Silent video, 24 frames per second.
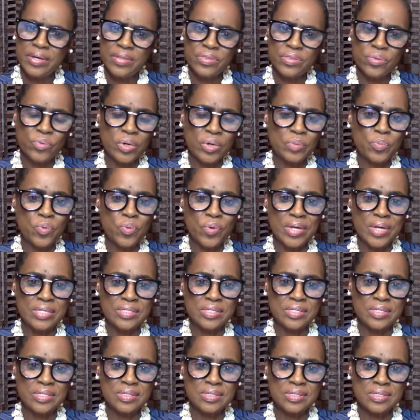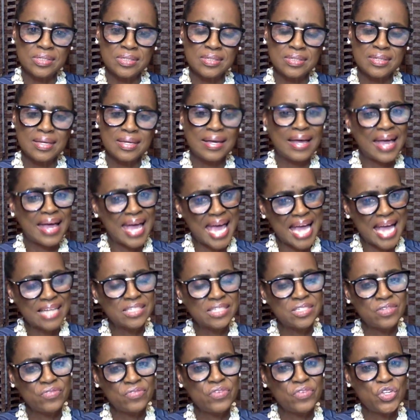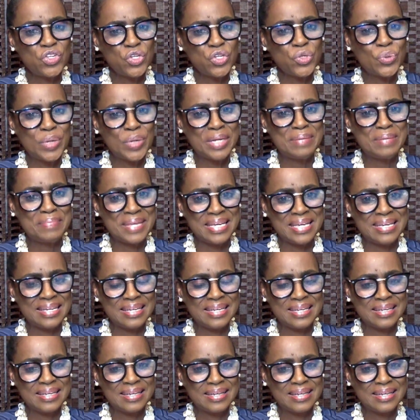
the one presence, active in you and me,